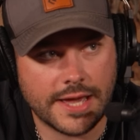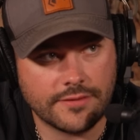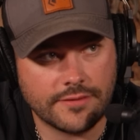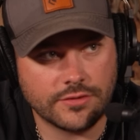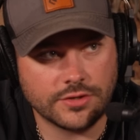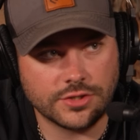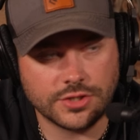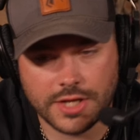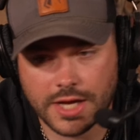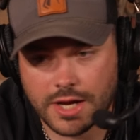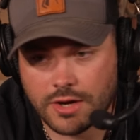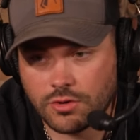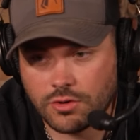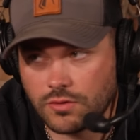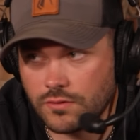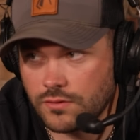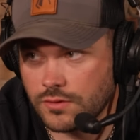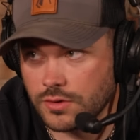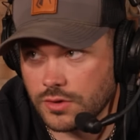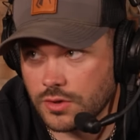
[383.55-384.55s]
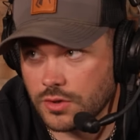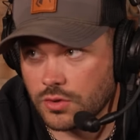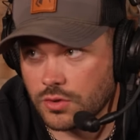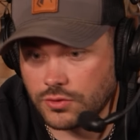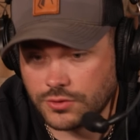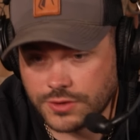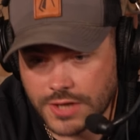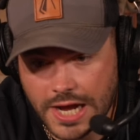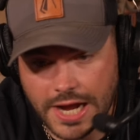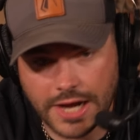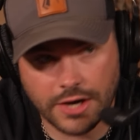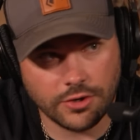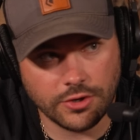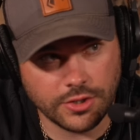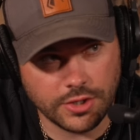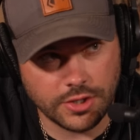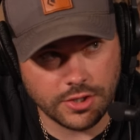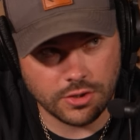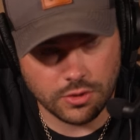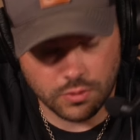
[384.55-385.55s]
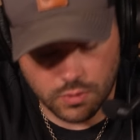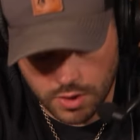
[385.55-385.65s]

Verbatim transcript: averaged out over the entire year or